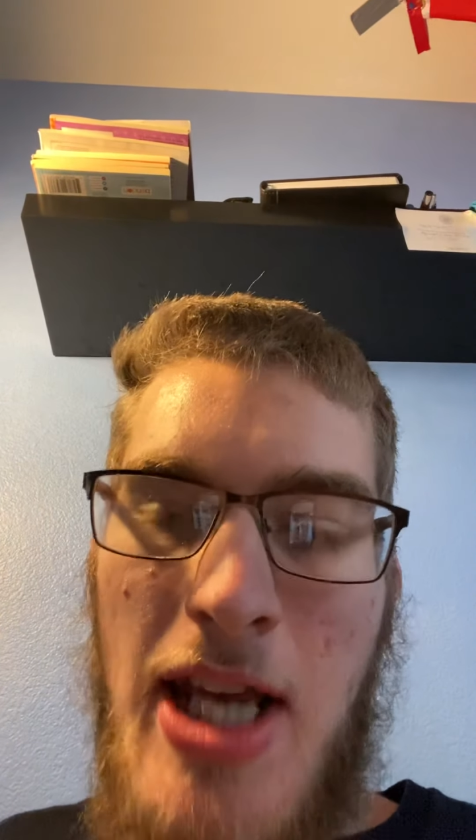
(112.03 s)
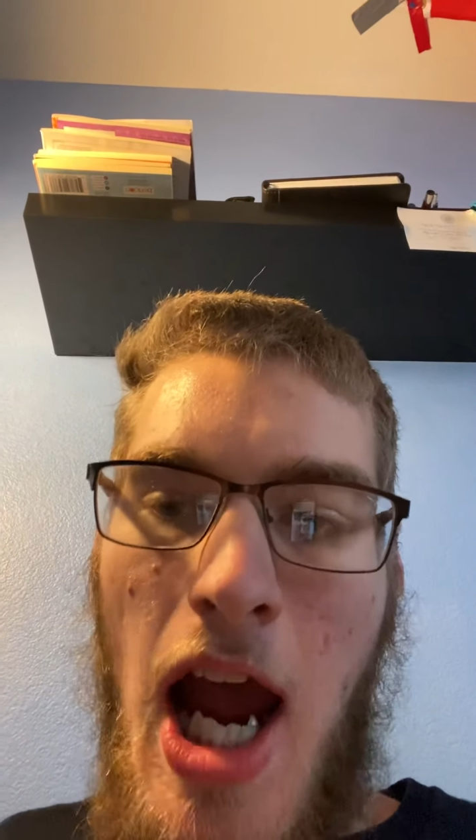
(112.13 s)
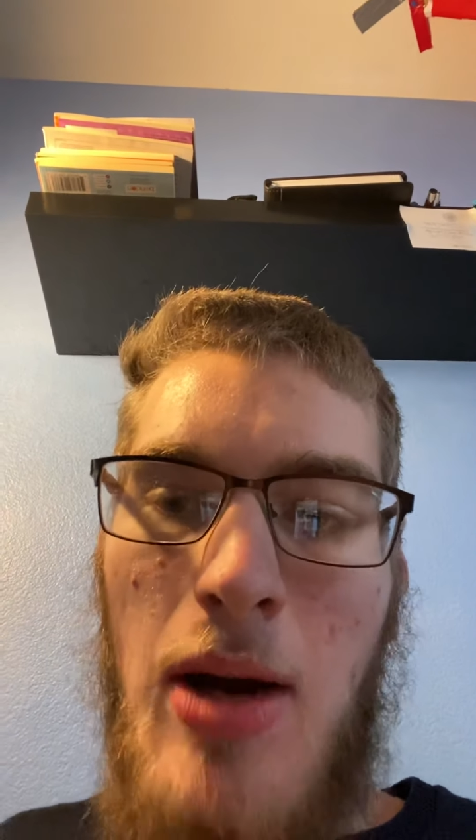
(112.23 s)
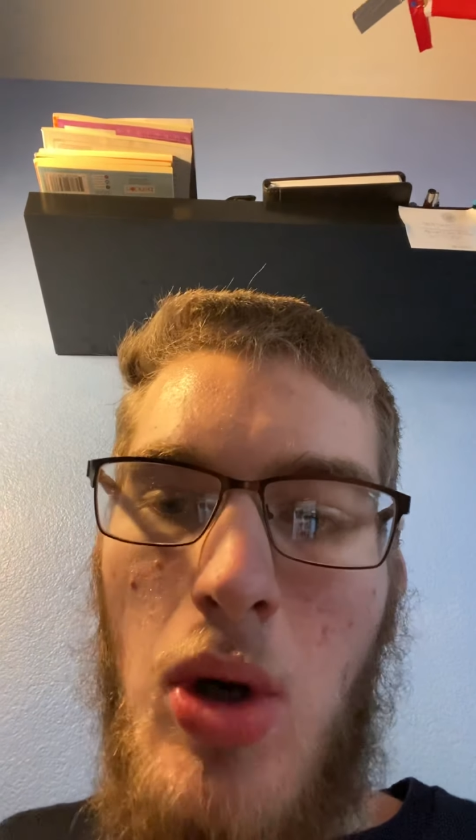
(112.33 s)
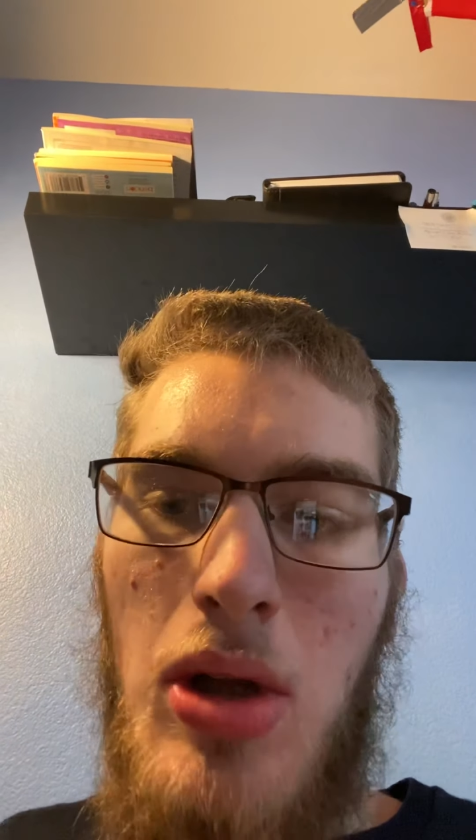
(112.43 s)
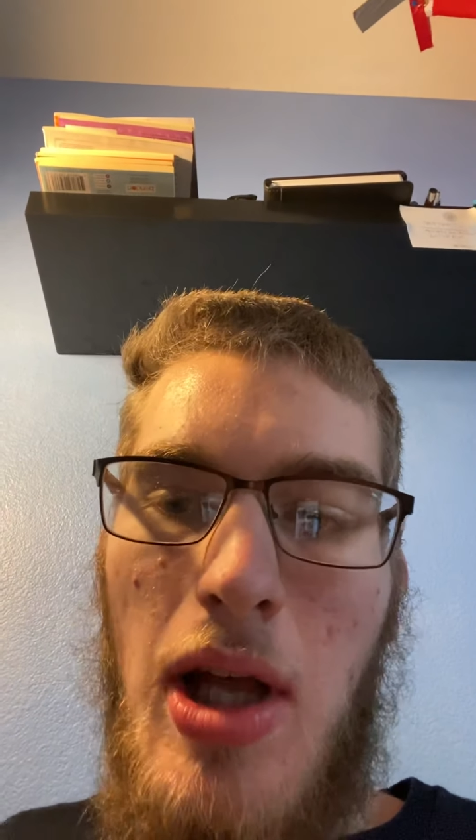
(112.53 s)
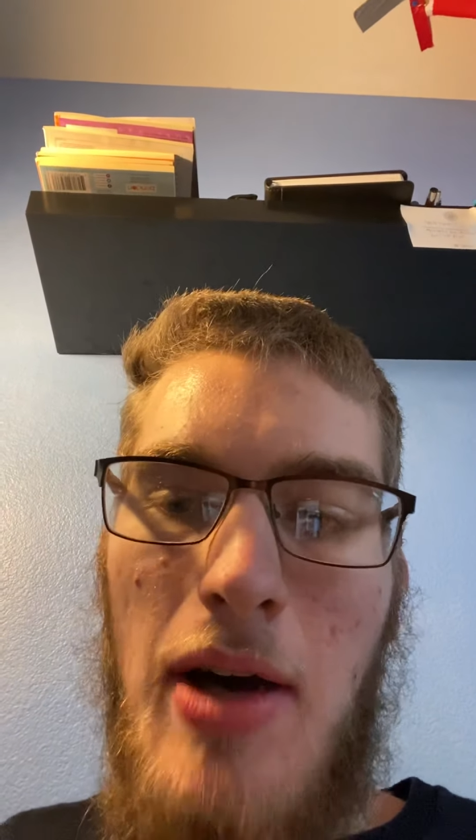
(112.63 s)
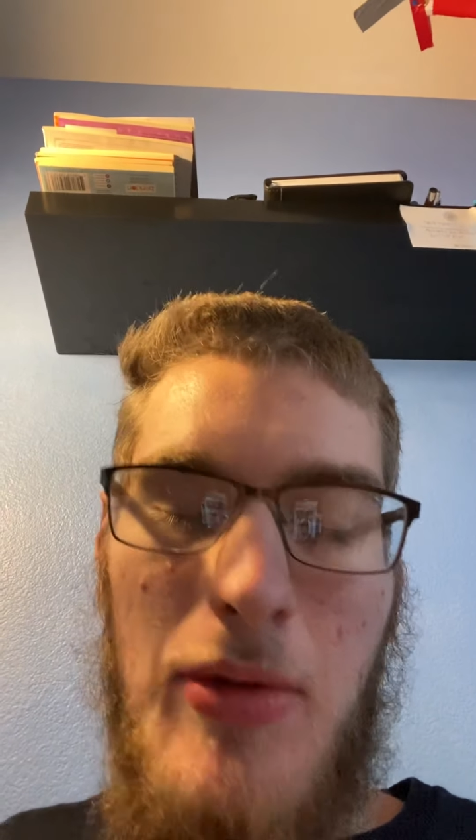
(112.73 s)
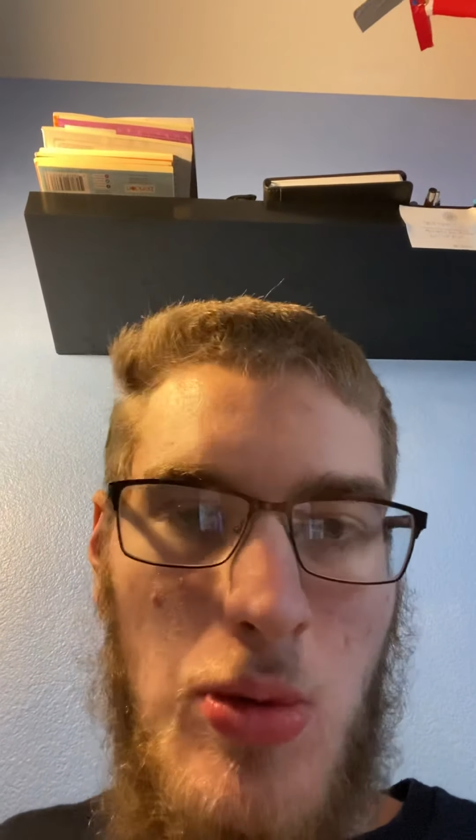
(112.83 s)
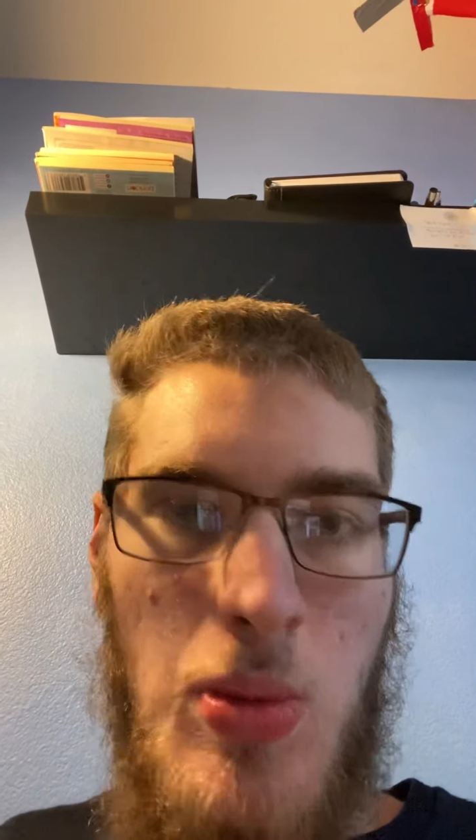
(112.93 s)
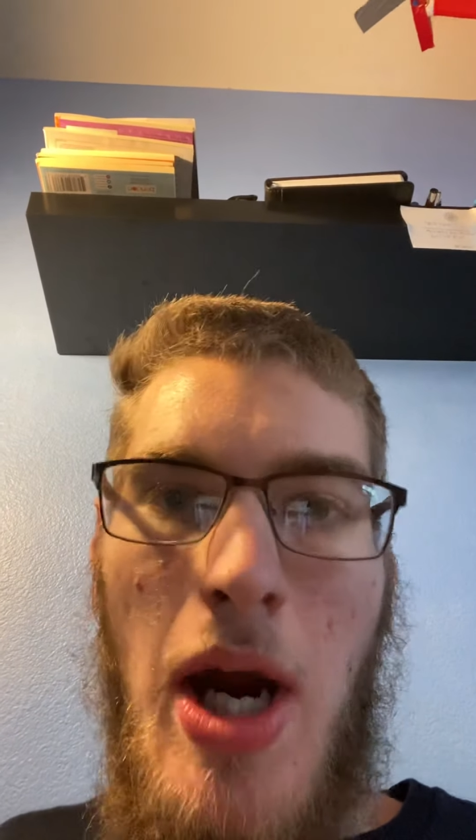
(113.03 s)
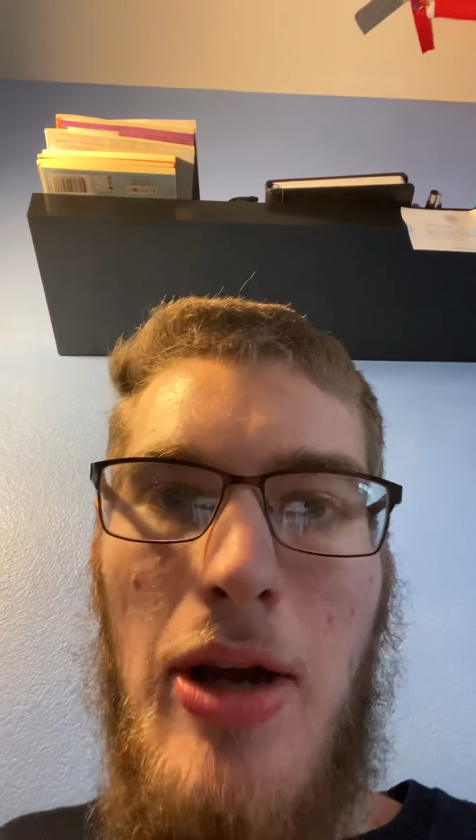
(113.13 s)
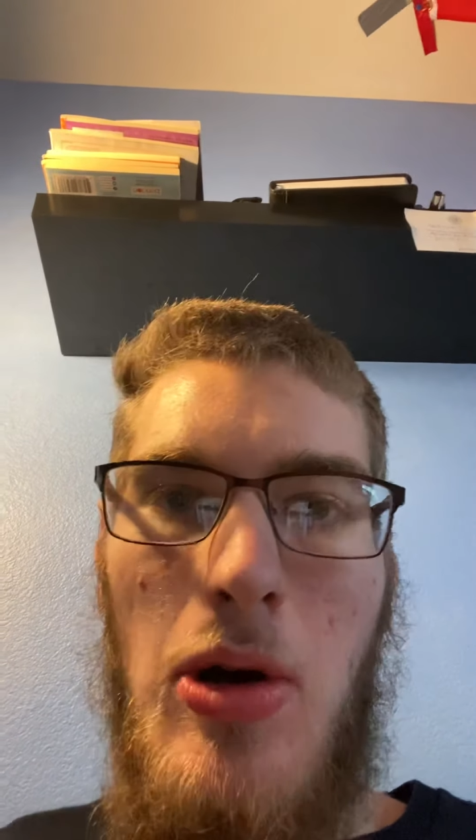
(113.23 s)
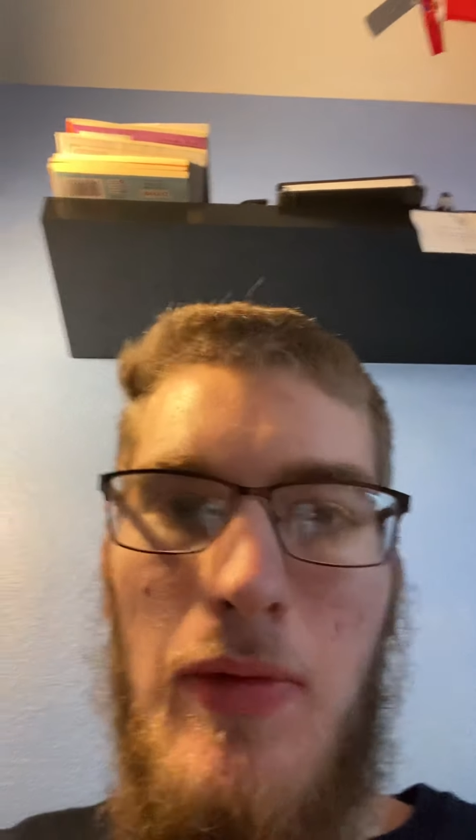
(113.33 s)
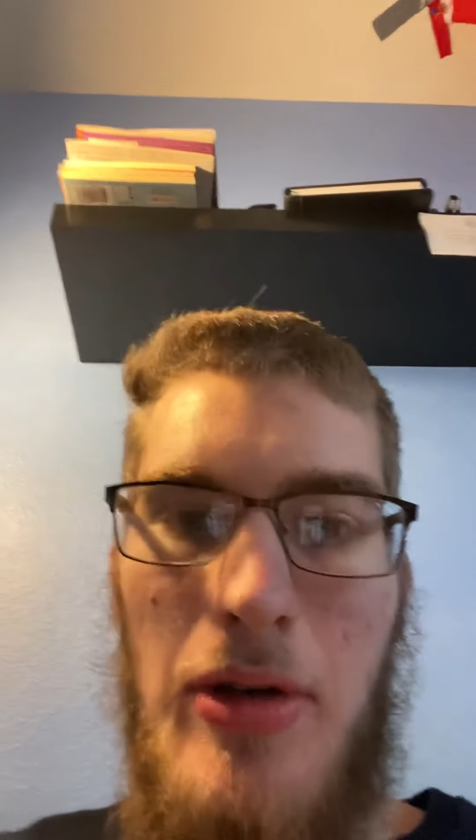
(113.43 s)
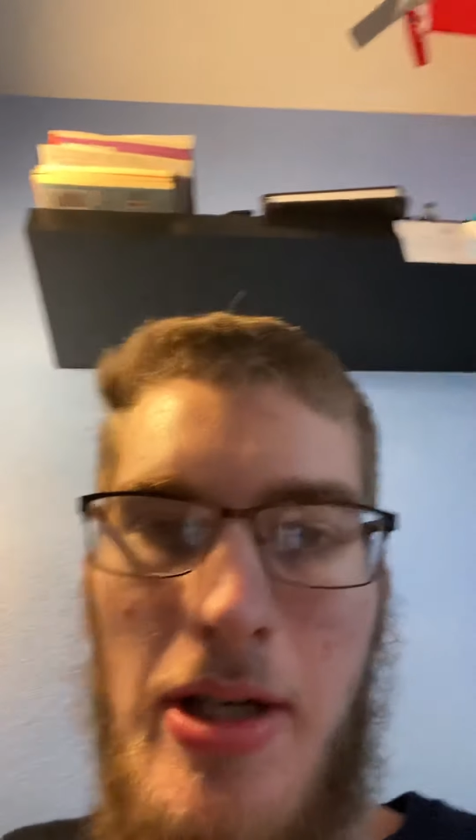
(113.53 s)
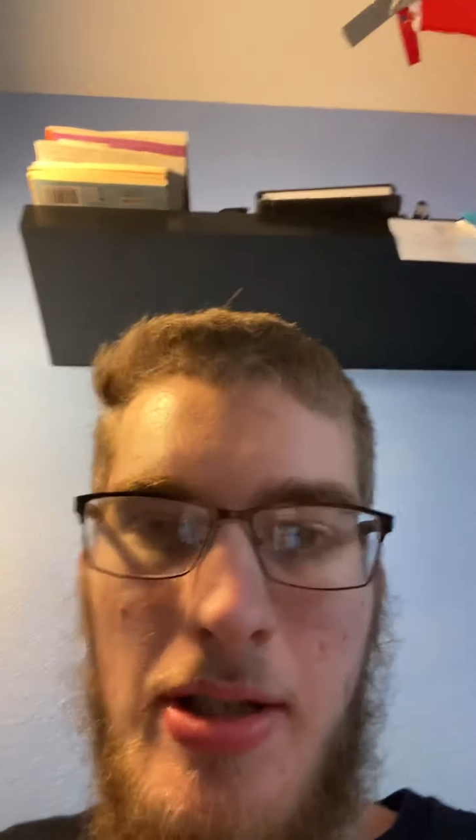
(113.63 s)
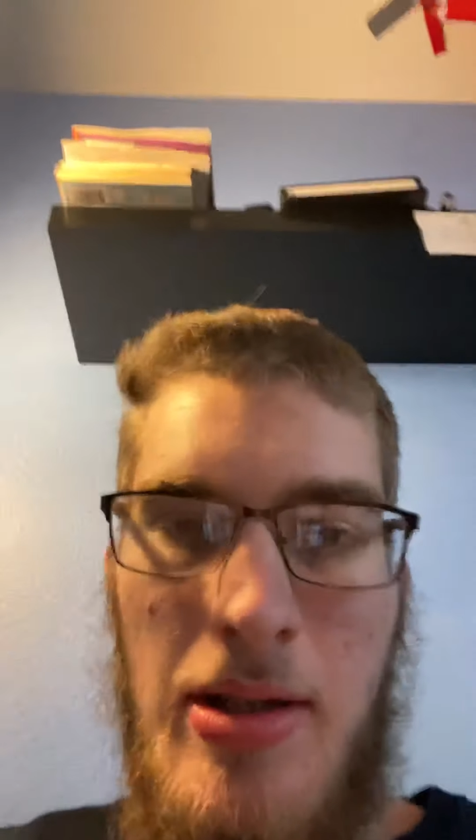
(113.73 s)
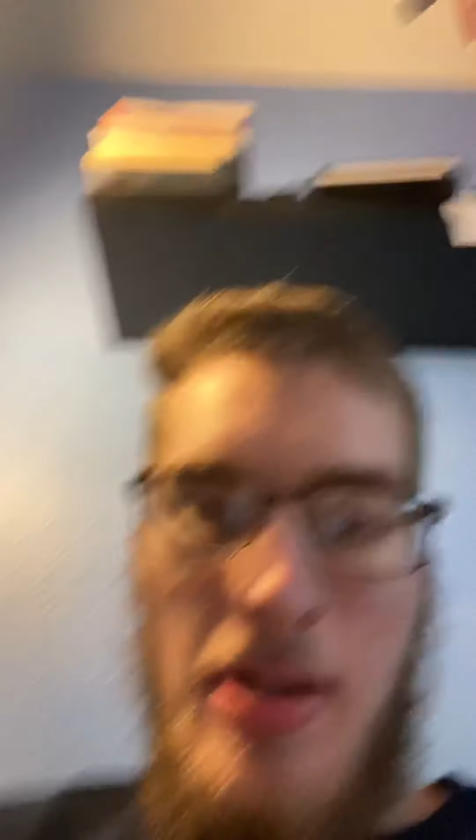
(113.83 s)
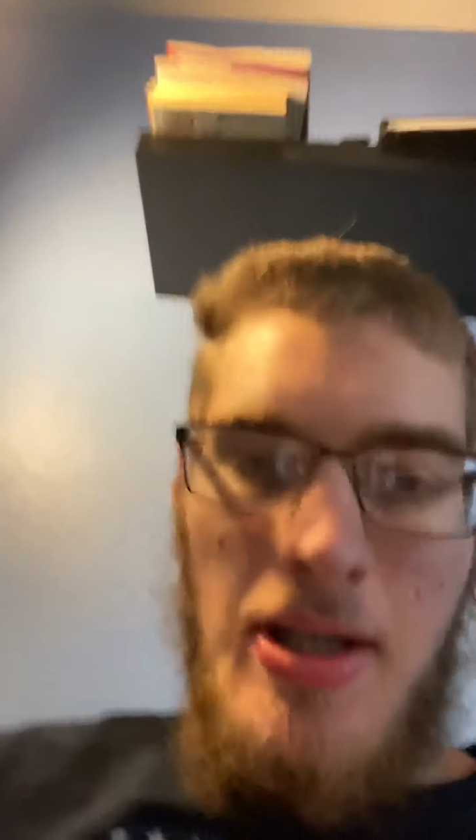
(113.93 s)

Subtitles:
eyewall hovered right over it.